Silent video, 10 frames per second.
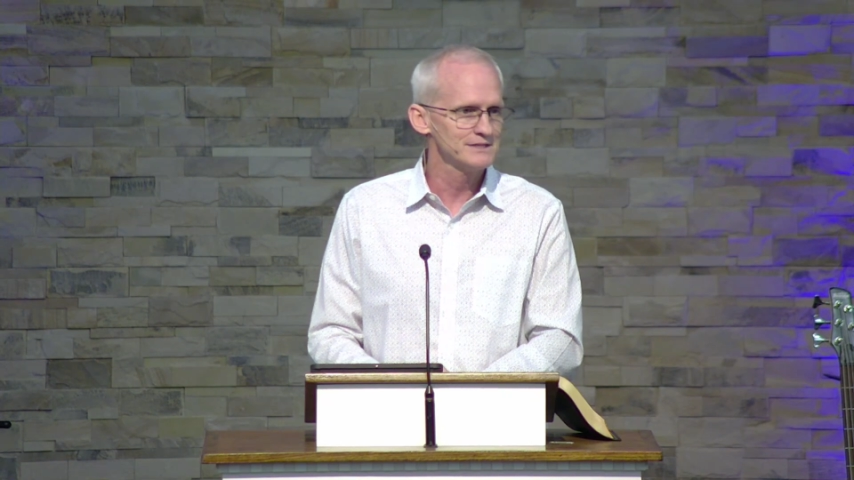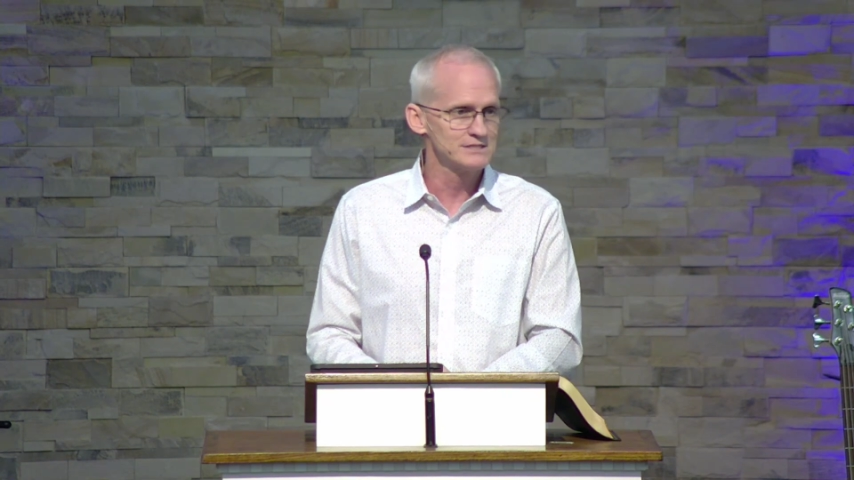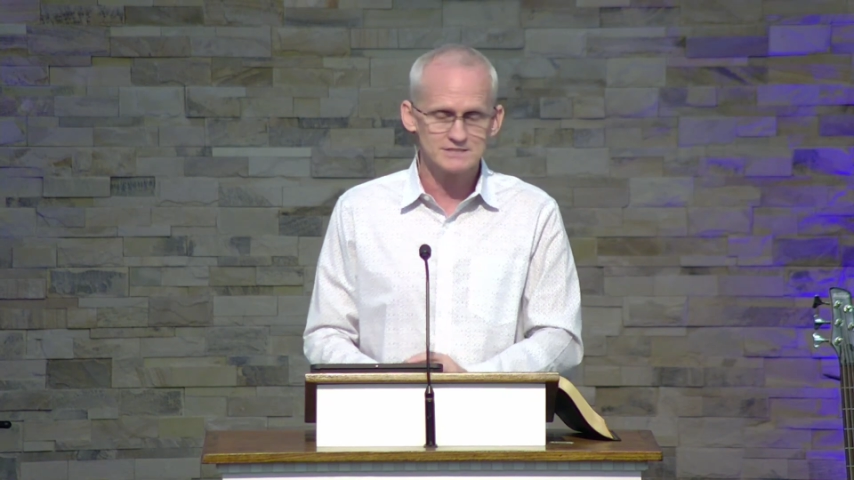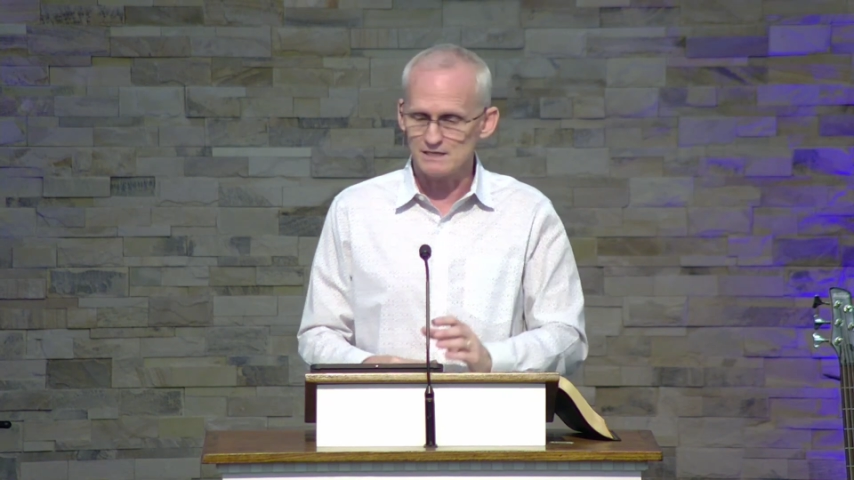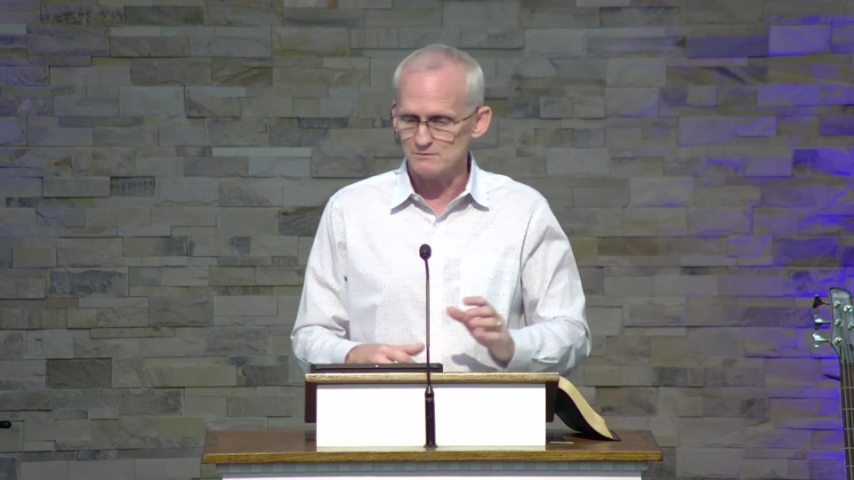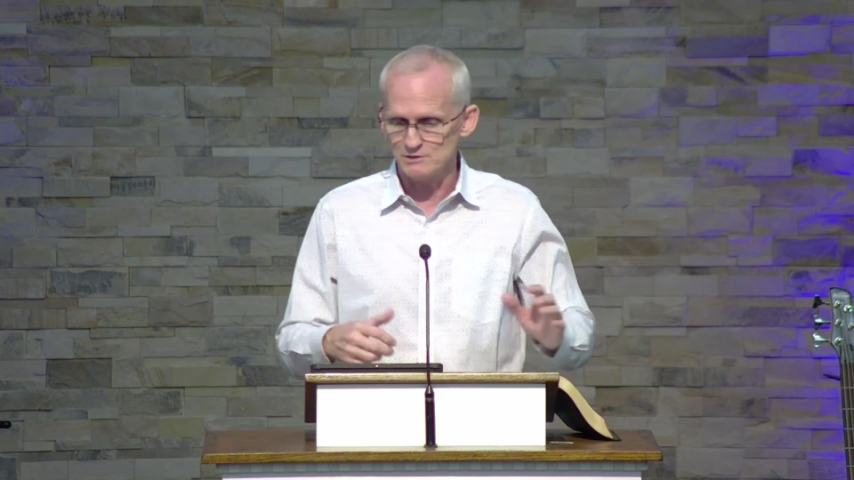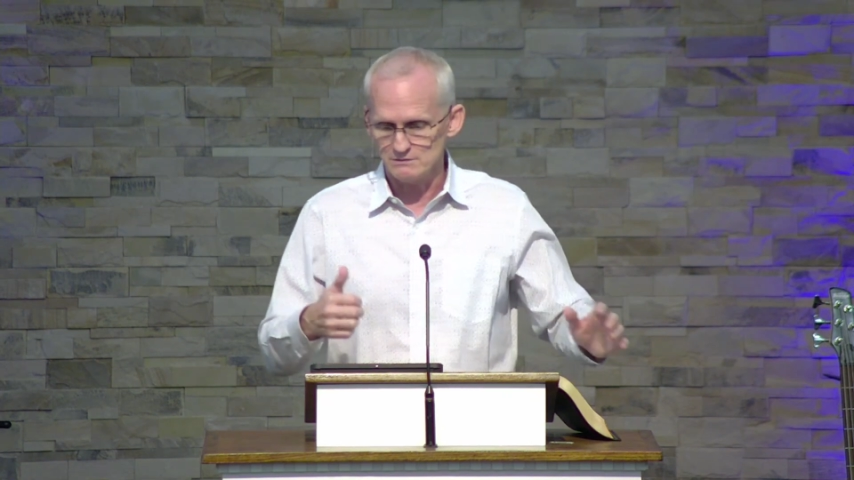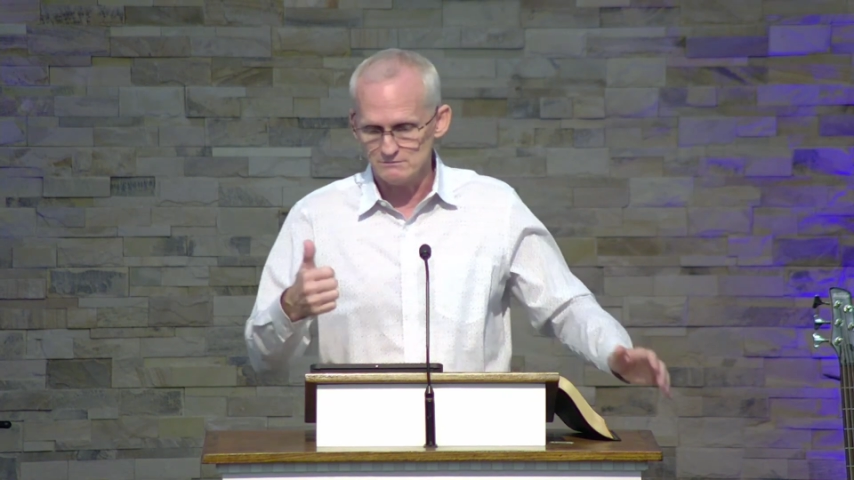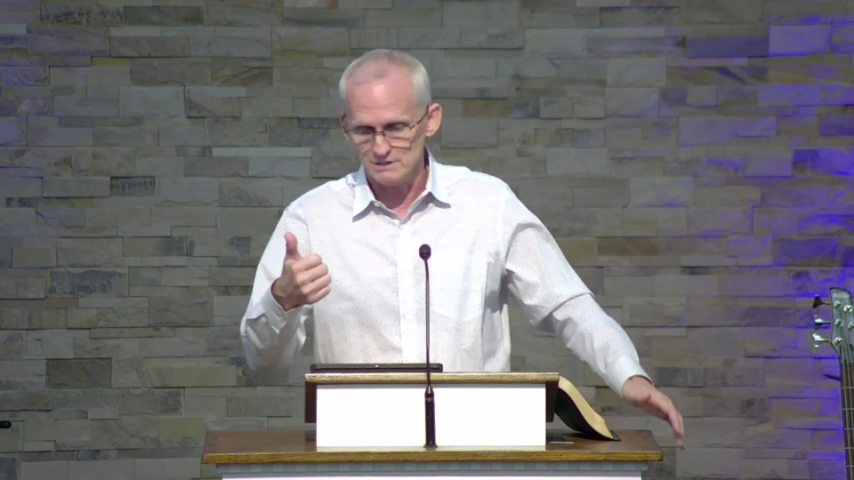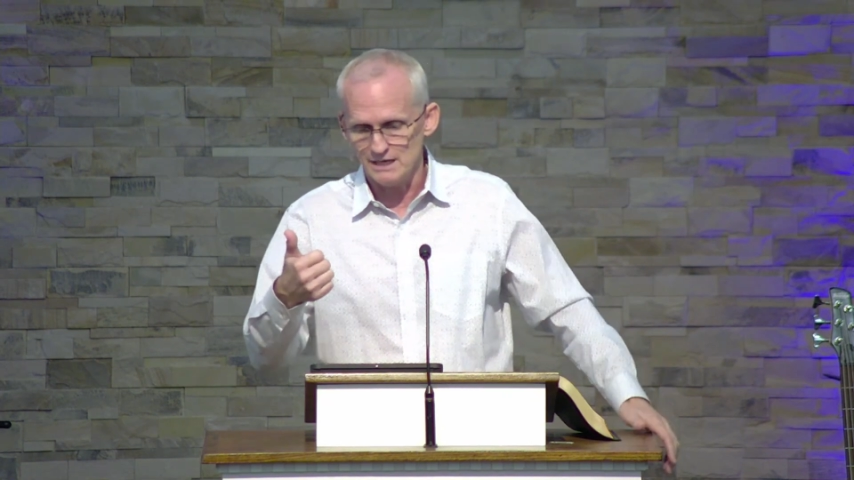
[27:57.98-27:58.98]
You can say,
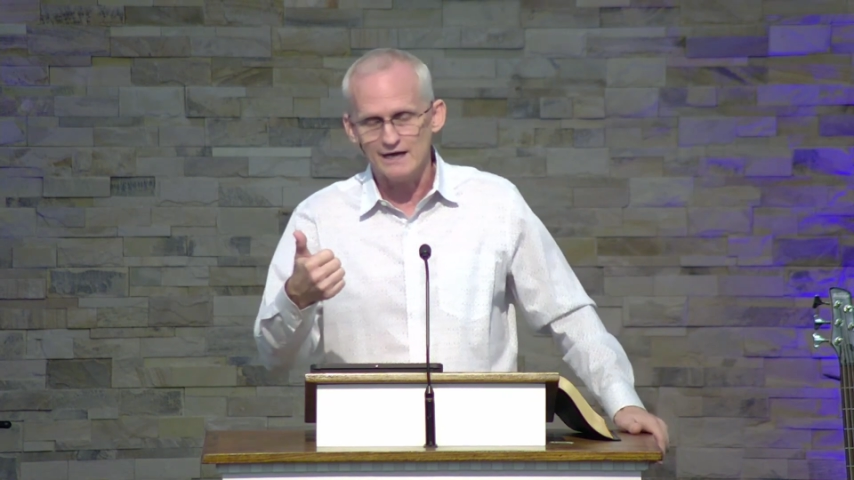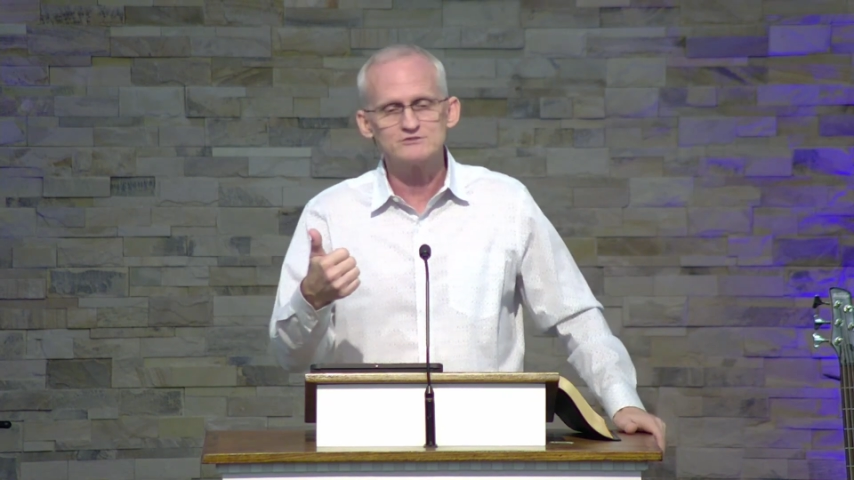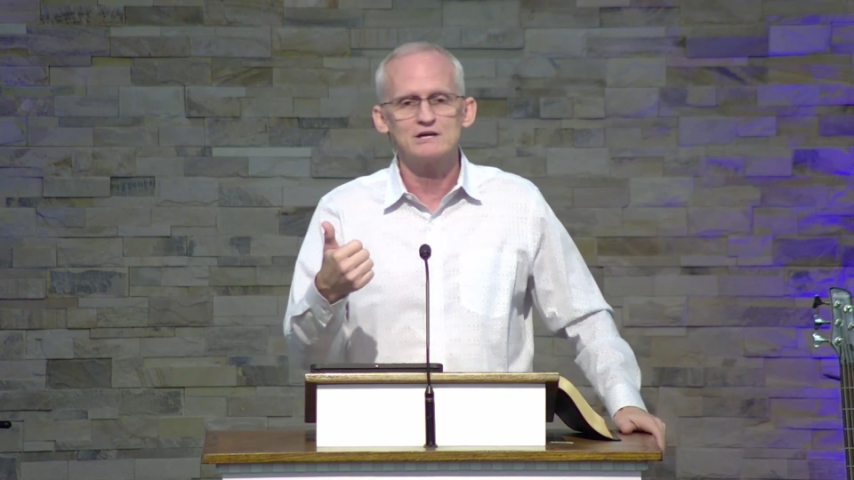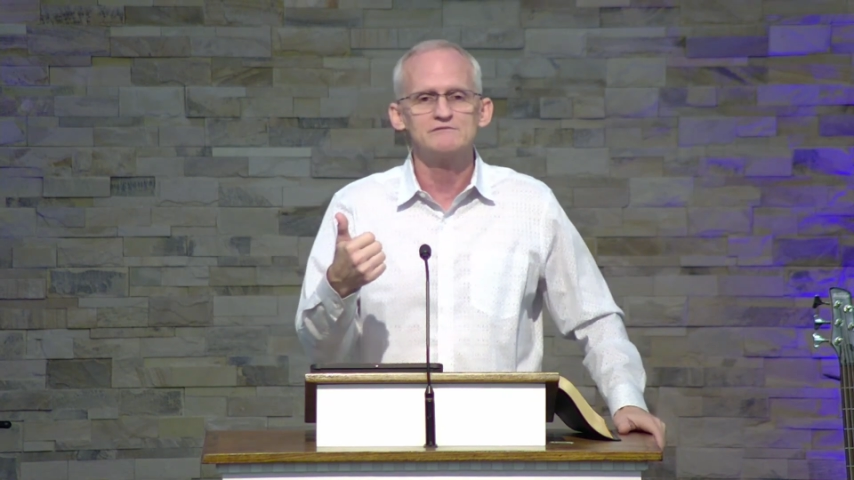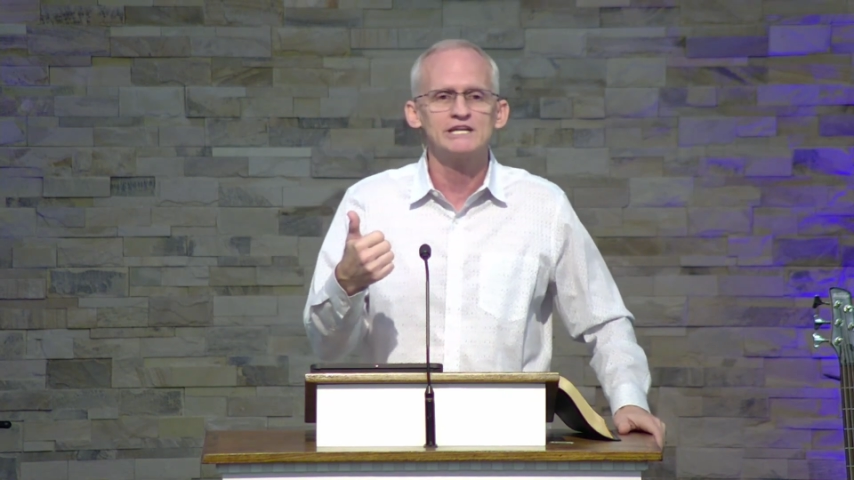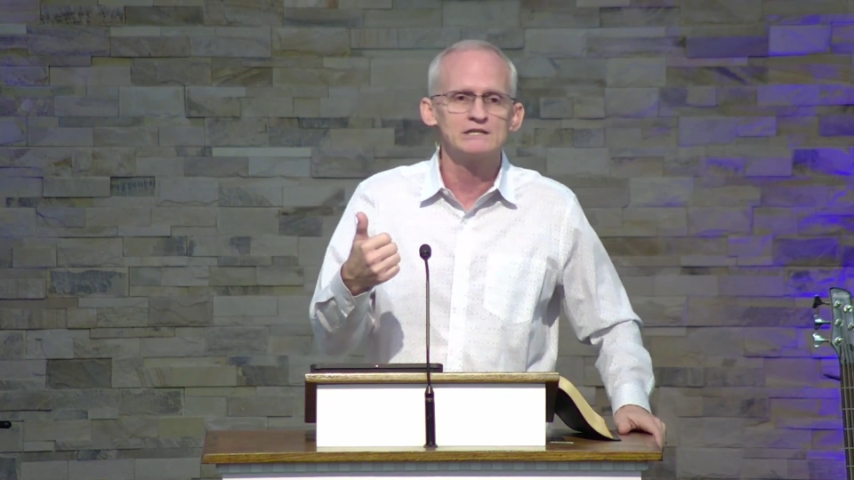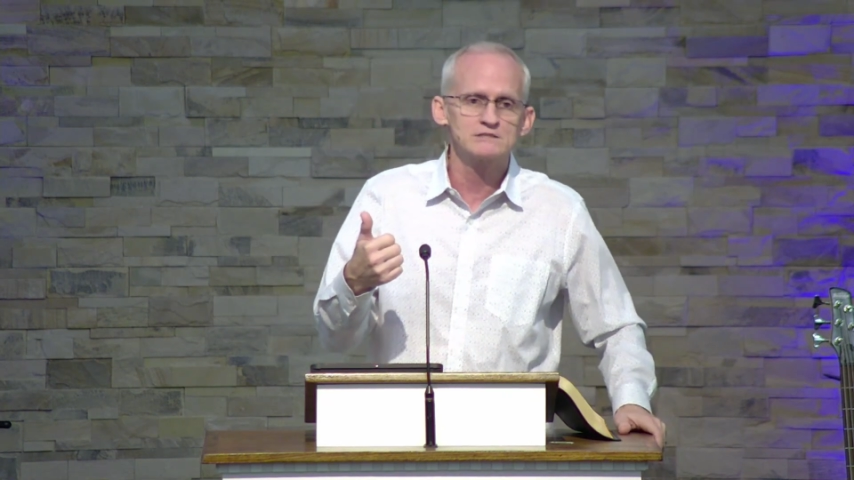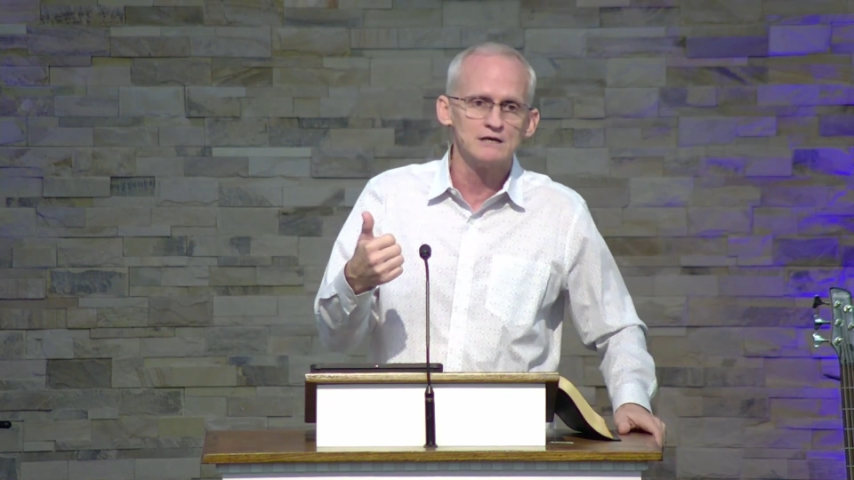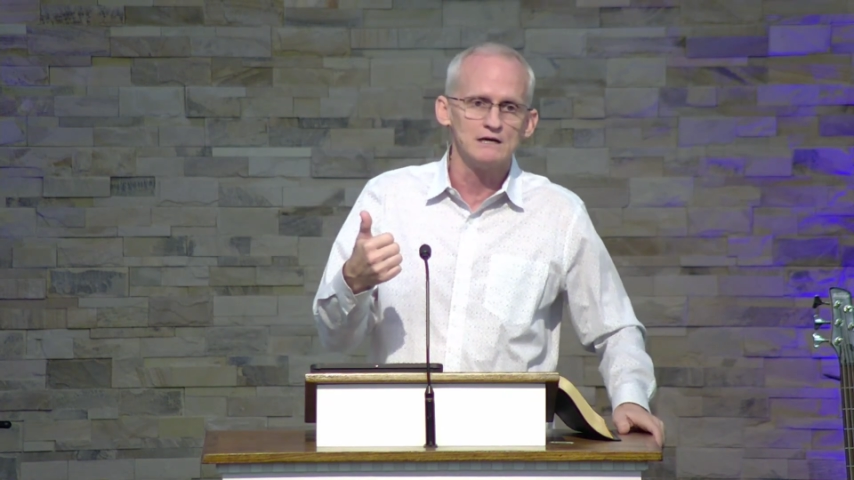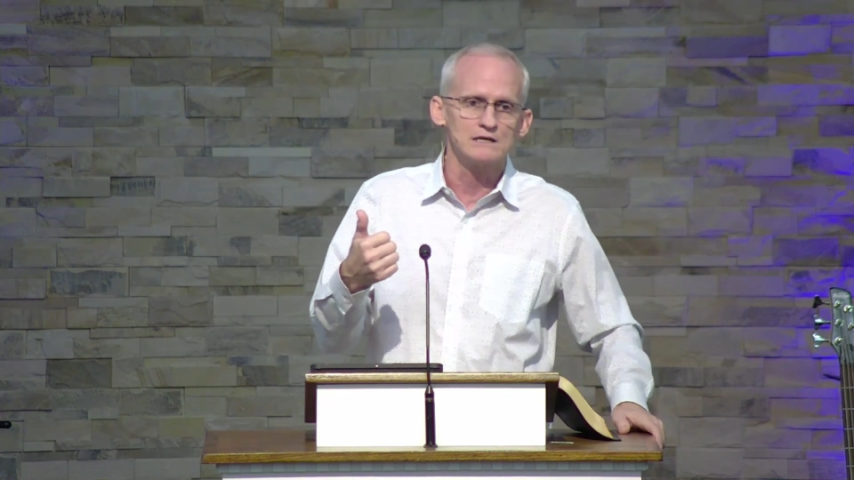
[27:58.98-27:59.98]
well, I drive a
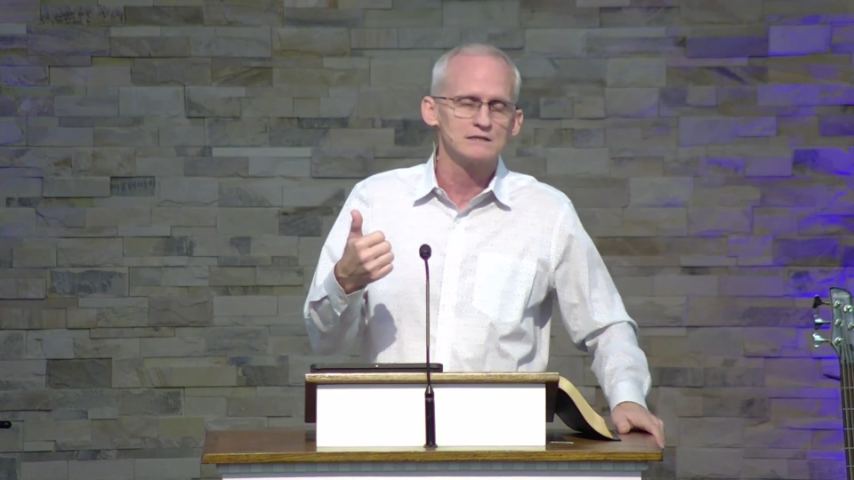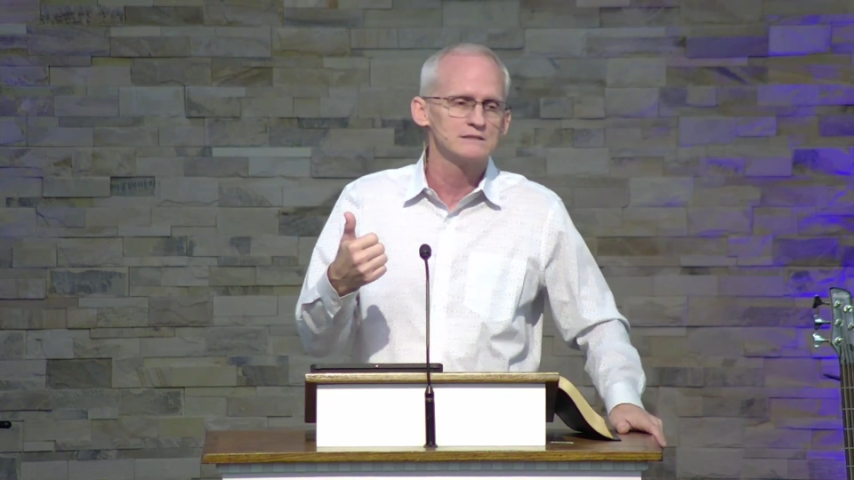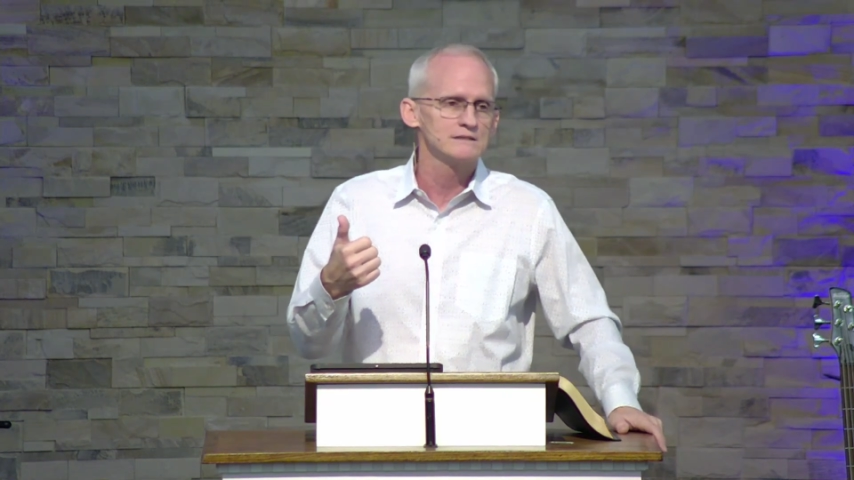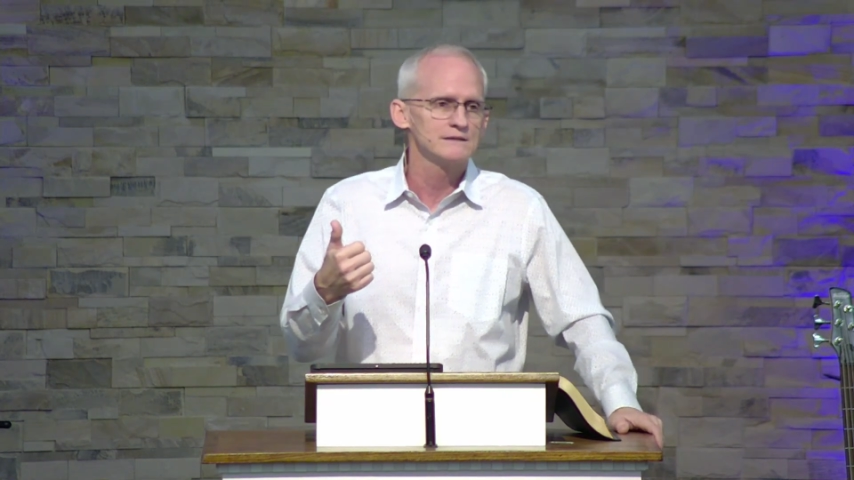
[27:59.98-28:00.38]
nice car.